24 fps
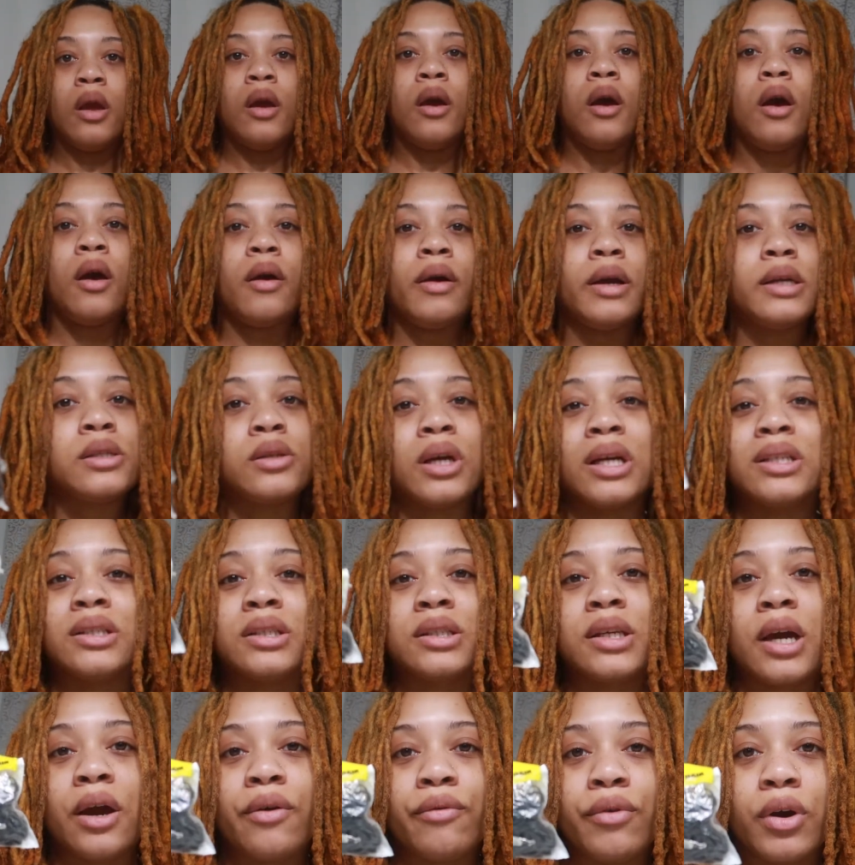Alright, so I just
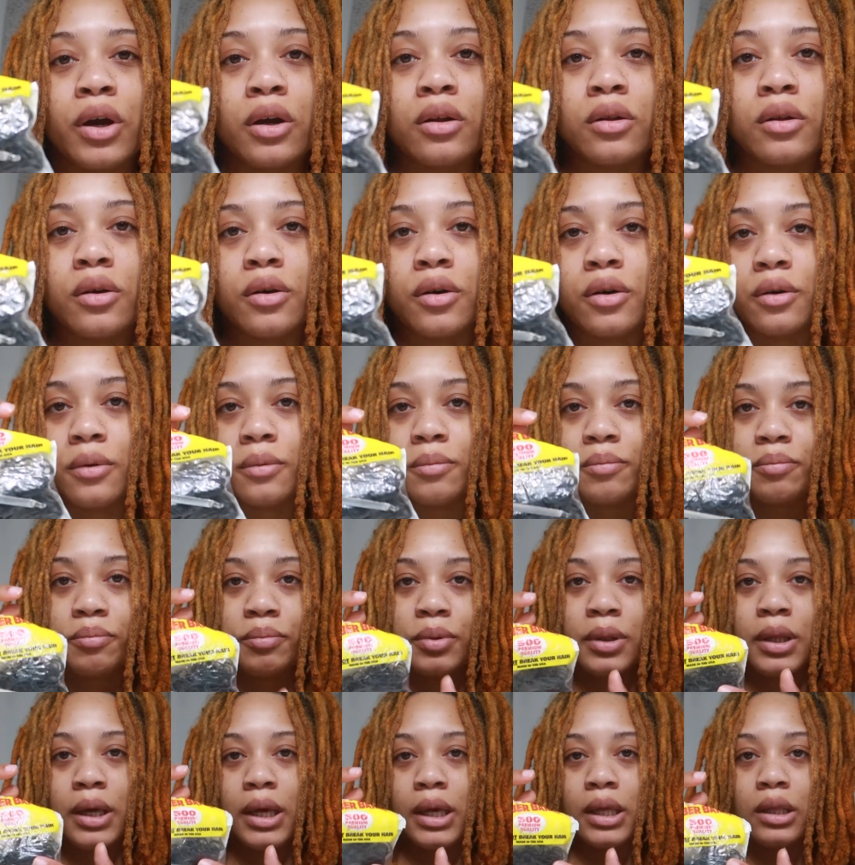got regular,
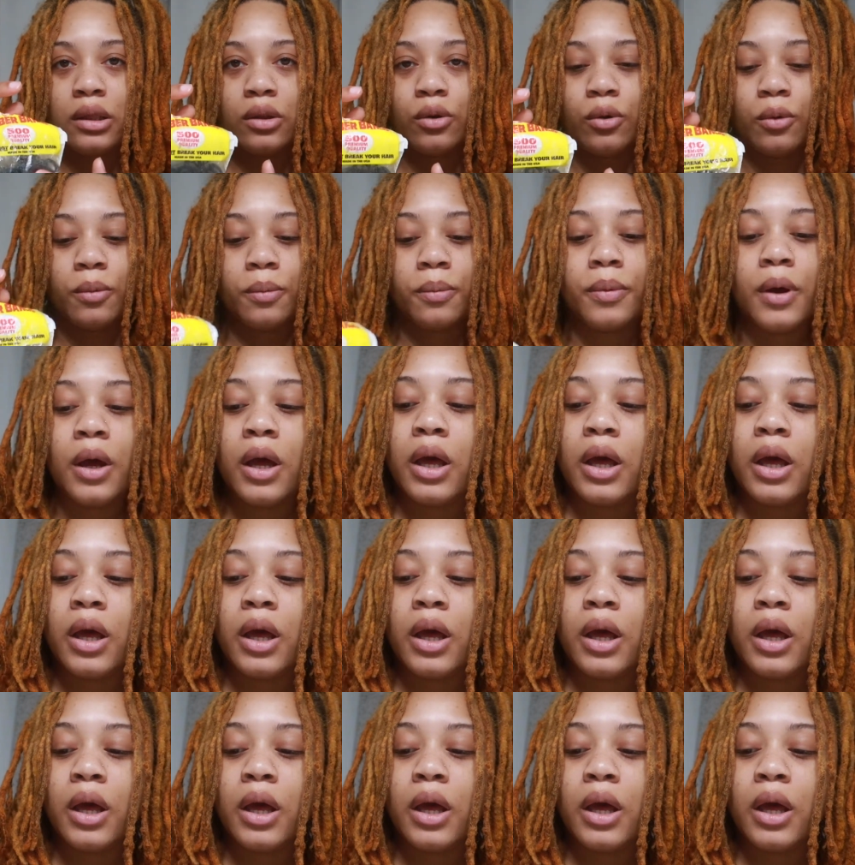plain little